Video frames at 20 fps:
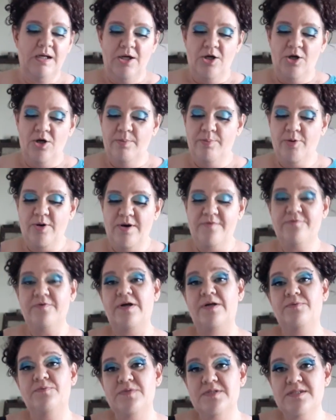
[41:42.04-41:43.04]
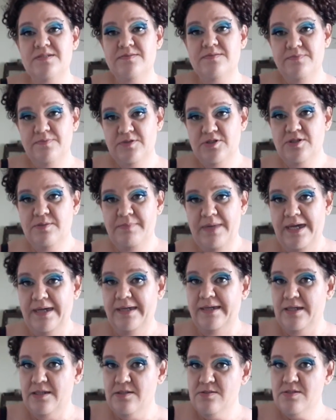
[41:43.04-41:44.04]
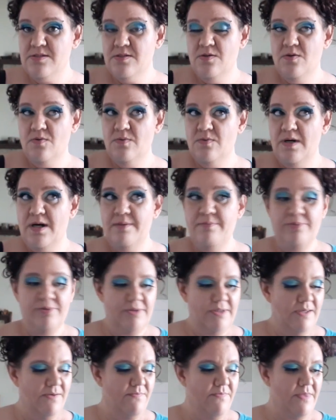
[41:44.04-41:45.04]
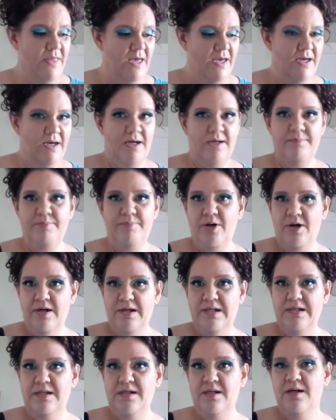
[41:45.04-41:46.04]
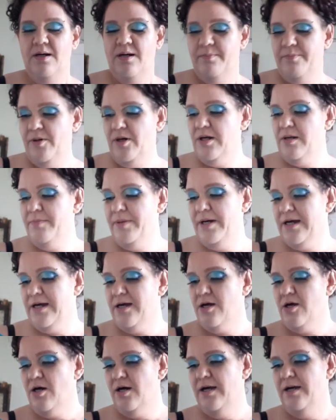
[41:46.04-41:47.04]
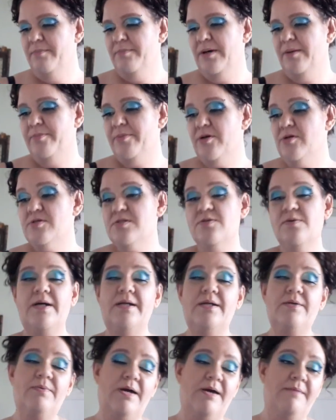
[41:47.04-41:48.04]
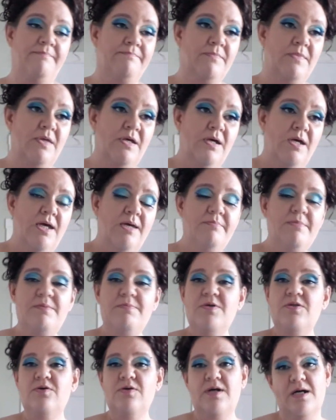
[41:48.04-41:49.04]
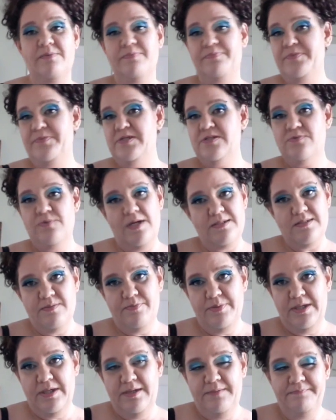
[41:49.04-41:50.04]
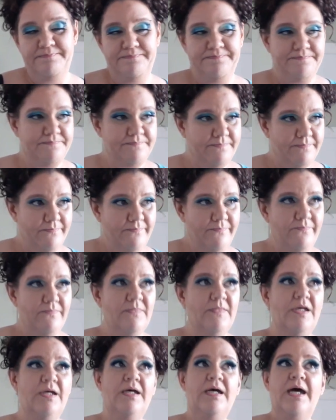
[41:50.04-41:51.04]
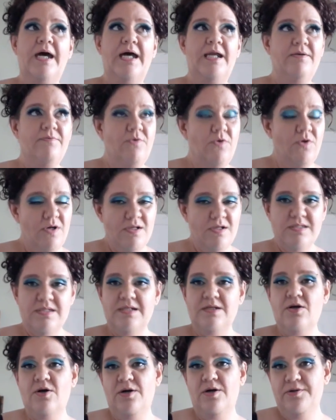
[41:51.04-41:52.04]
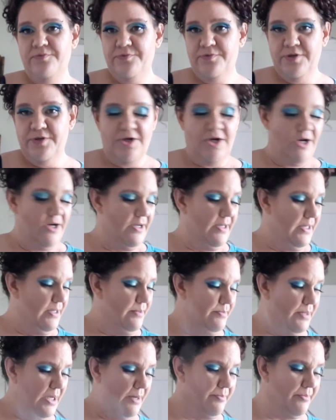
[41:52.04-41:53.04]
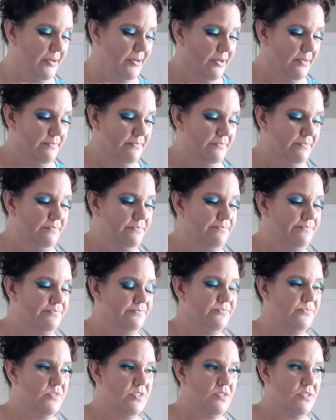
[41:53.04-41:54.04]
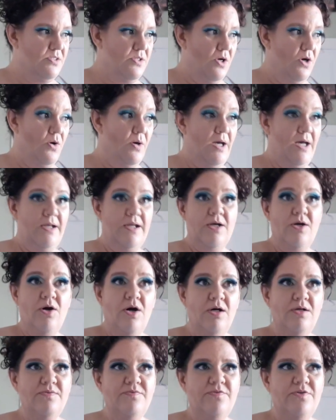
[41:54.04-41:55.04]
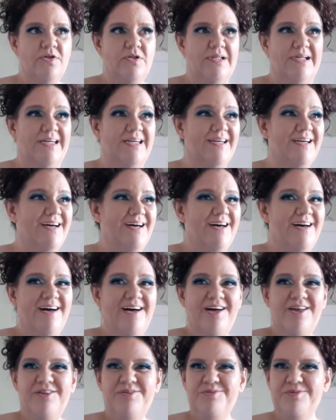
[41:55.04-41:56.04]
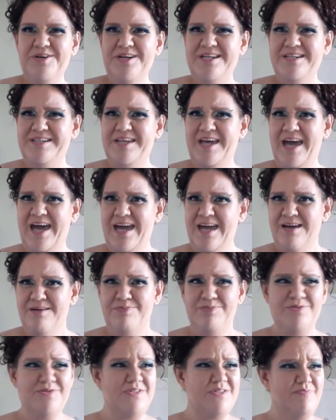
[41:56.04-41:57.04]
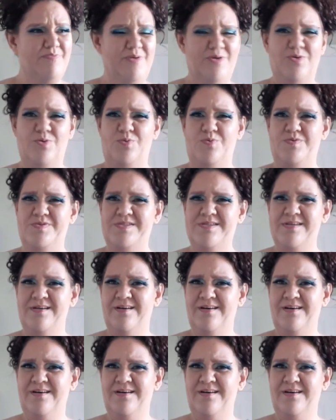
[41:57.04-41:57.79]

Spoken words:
her boyfriend was Jamaican, so I believe they had bought a pack of cayenne pepper. So anyway, he made me look up this recipe, and of course it called for cayenne pepper. So, and it called for like 3 tablespoons